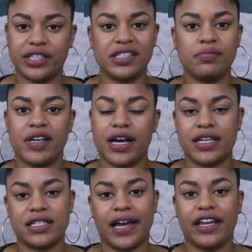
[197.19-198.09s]
just
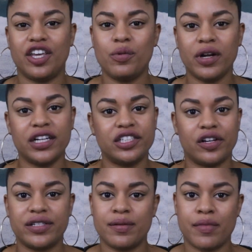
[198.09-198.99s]
because, like, you want to
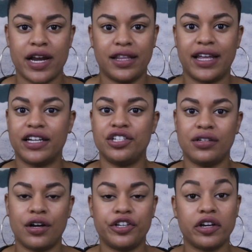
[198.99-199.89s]
show somebody that, you
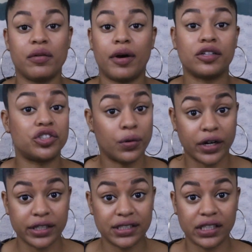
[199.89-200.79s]
know, you're about
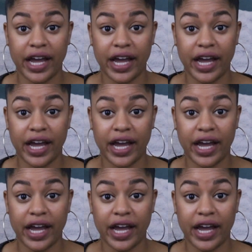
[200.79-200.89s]
yours.